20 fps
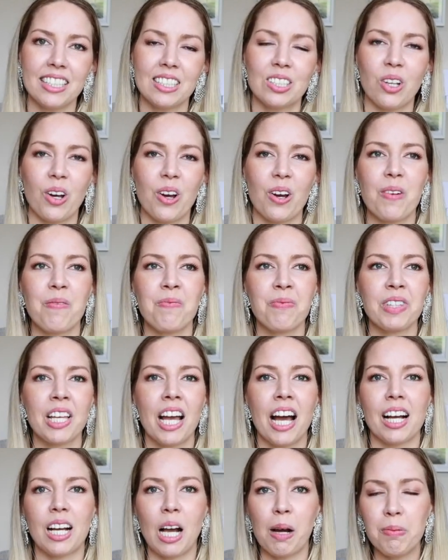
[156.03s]
So
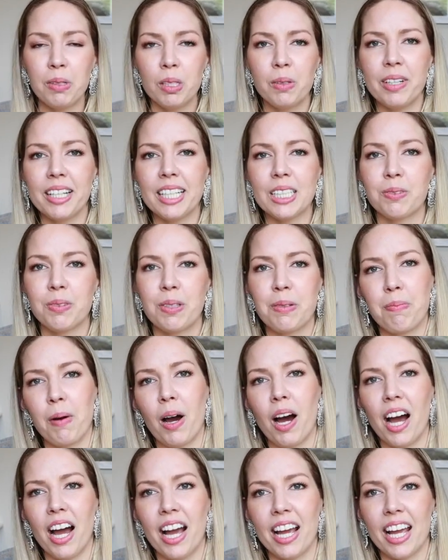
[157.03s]
a couple of weeks went
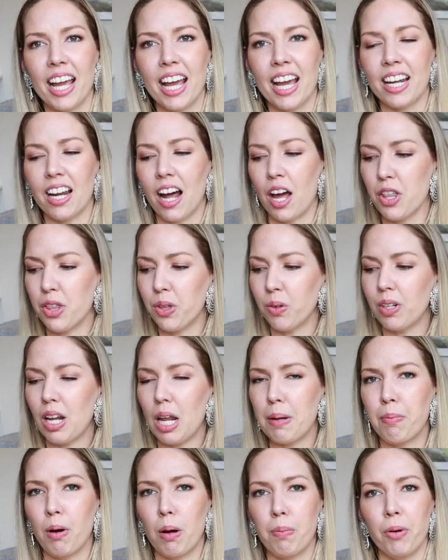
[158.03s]
by and I thought
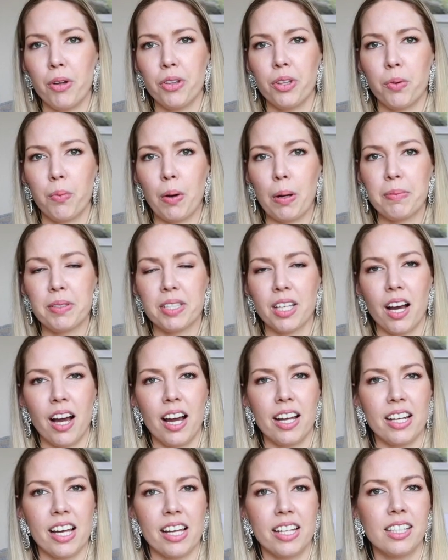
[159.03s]
I'd pop on the
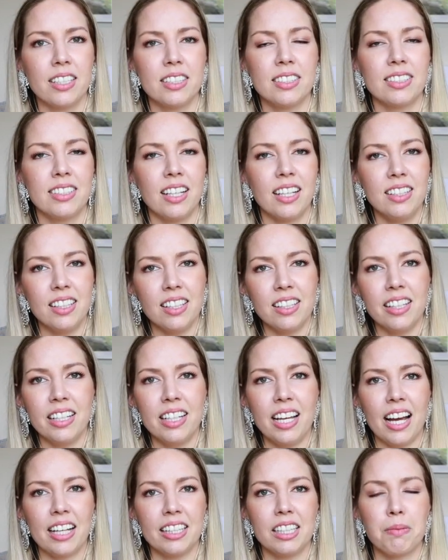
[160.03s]
website and it said that
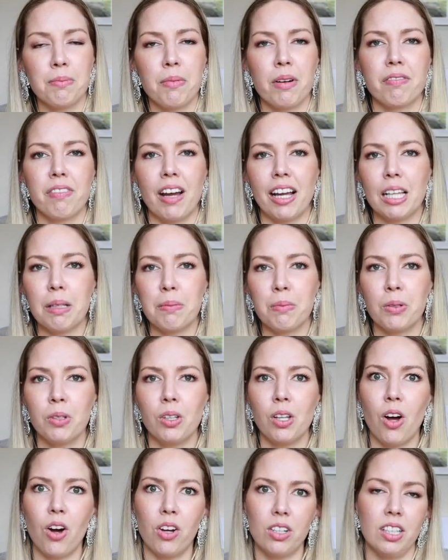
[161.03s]
they had them
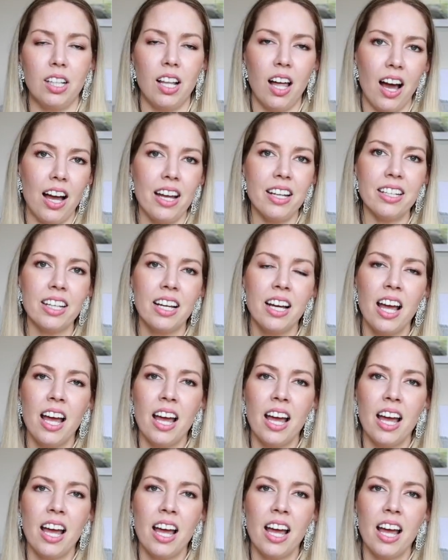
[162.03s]
available online.